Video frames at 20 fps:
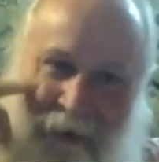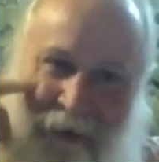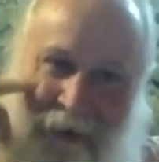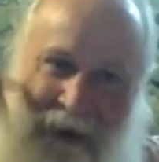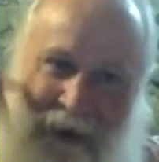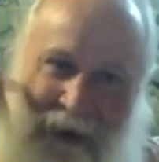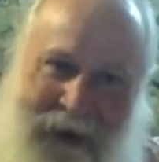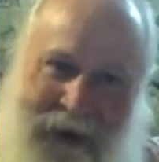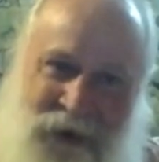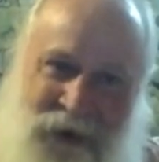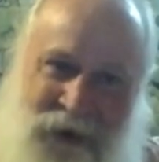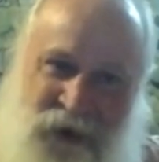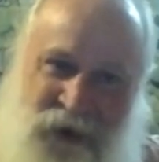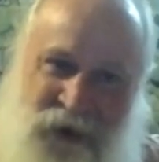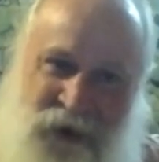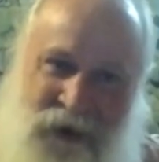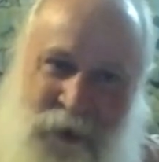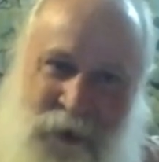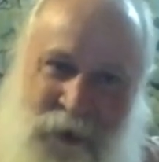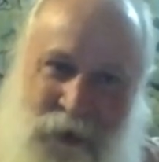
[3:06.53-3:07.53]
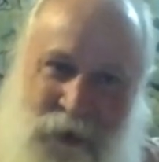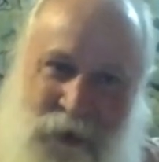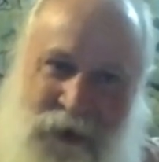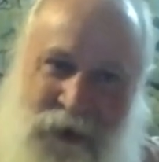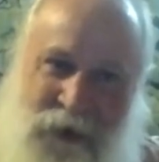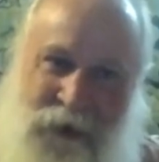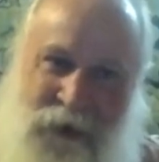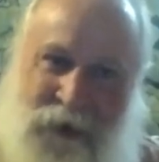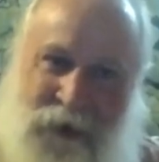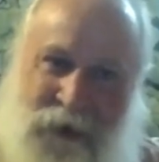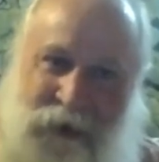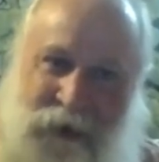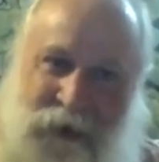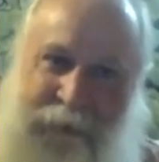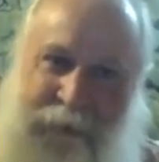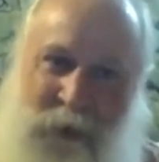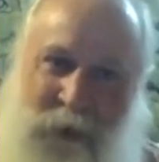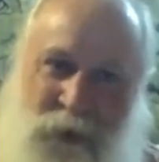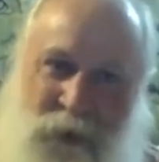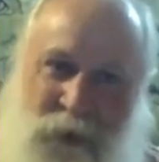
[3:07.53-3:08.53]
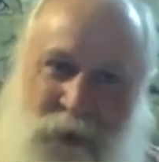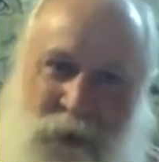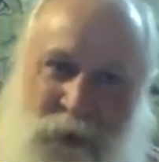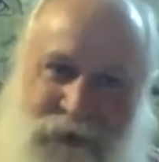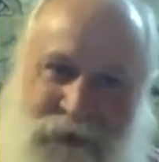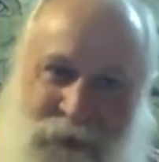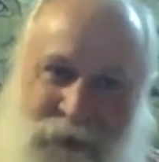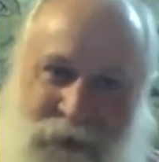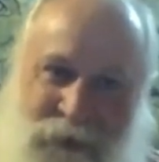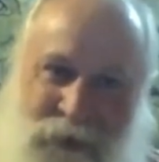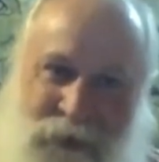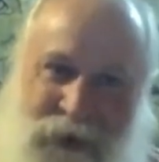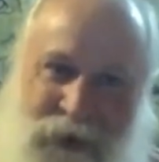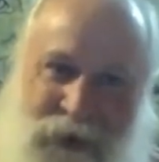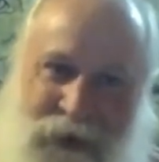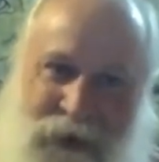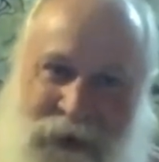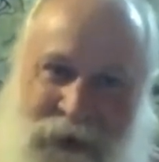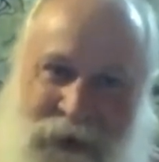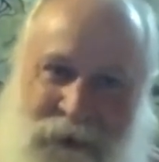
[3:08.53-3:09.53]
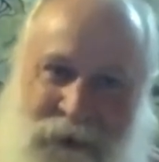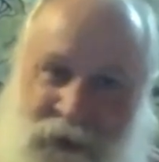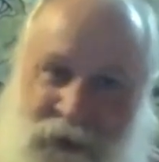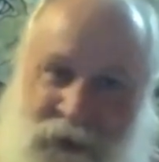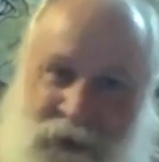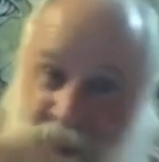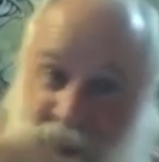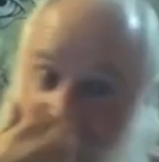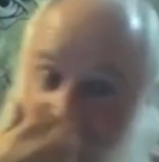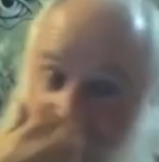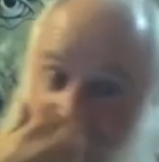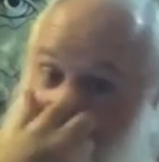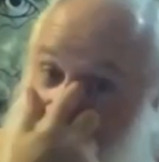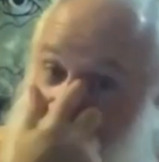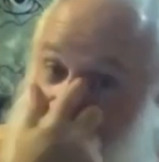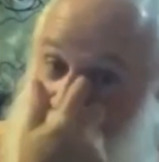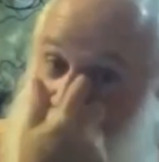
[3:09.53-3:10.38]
like engineering, productivity, industry.